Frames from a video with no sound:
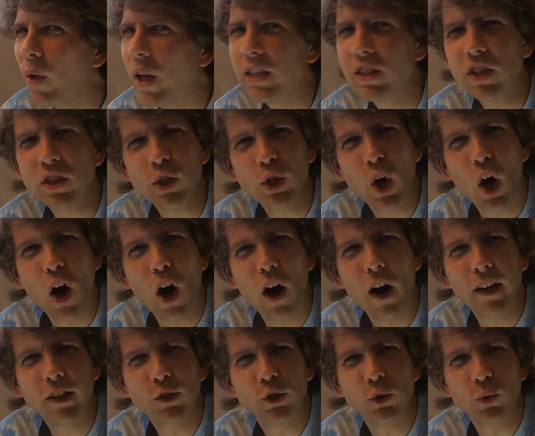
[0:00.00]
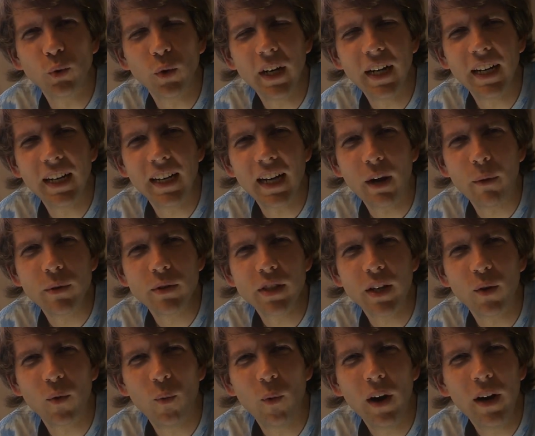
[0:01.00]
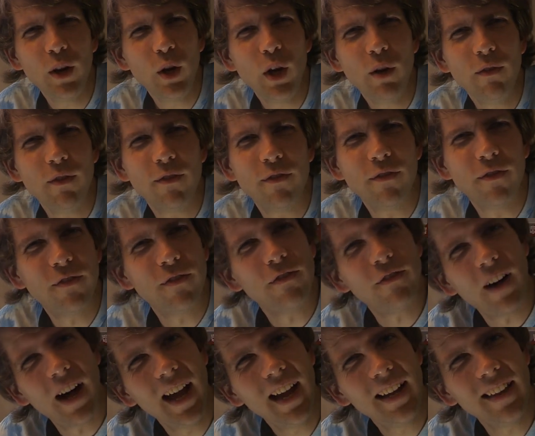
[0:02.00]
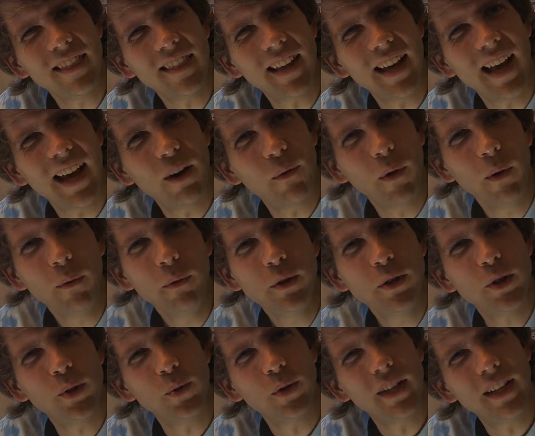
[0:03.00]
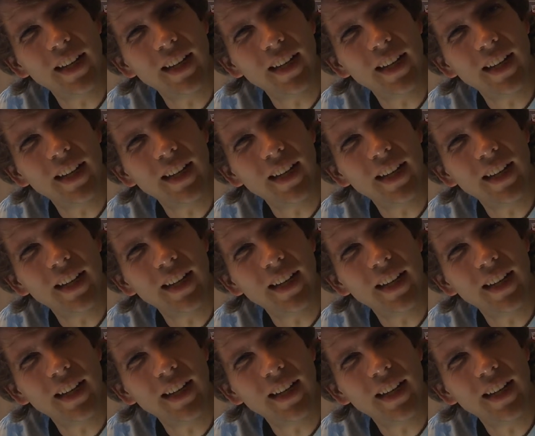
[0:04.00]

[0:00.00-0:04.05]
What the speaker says: it's such an odd drink. I was like, where do you even find that? Where would you